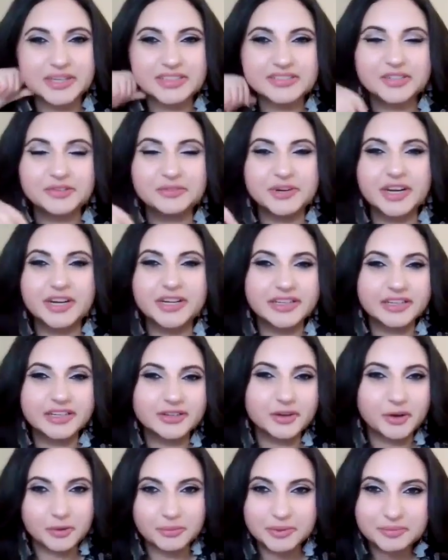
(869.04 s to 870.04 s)
makes Iranian
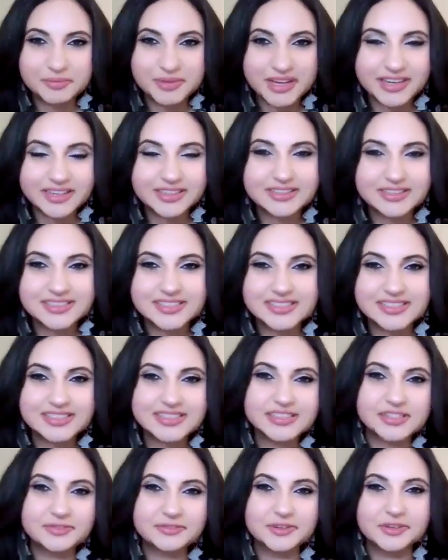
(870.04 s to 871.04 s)
home appliances
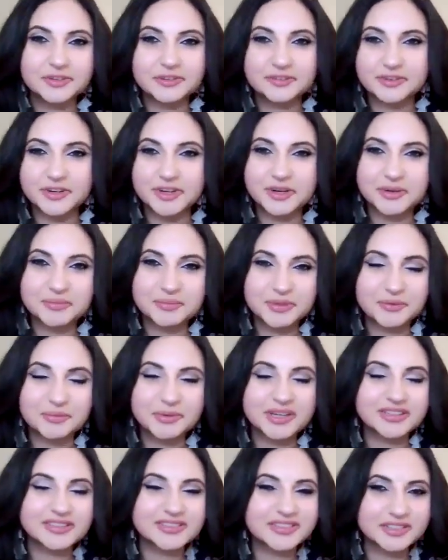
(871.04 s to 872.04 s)
differ from the
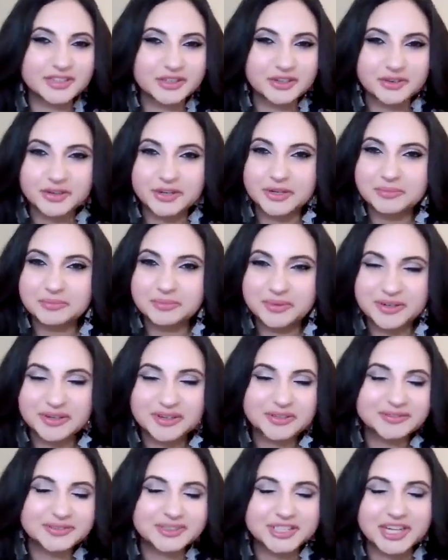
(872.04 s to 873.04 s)
ones in Europe
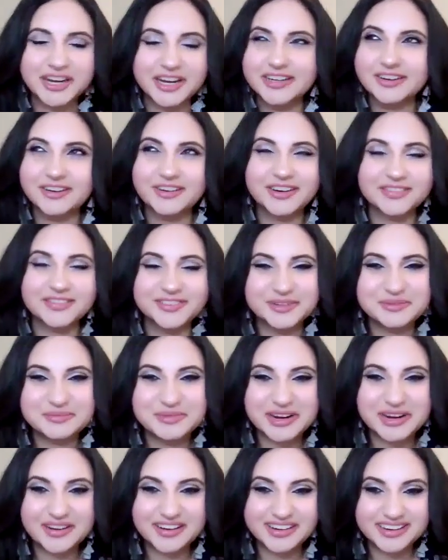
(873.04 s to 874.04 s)
or China or even
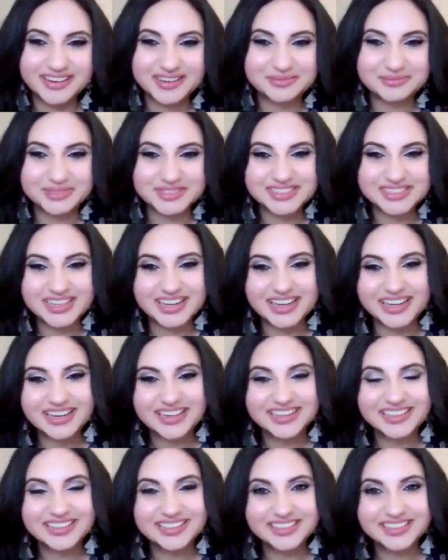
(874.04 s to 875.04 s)
America per se?